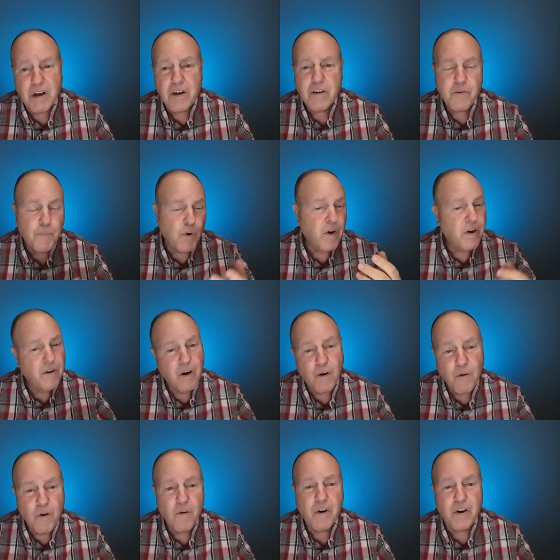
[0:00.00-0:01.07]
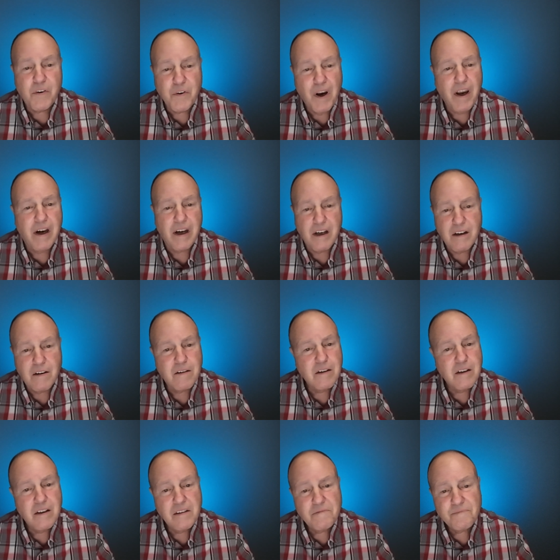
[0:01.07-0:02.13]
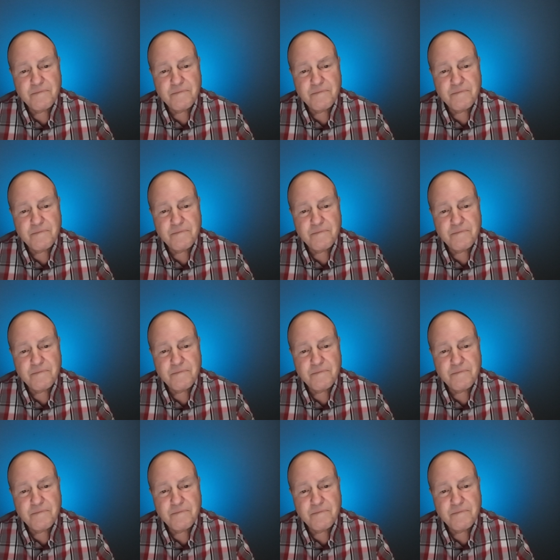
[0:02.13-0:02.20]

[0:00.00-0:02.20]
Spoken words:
That's pretty doggone exciting, all right?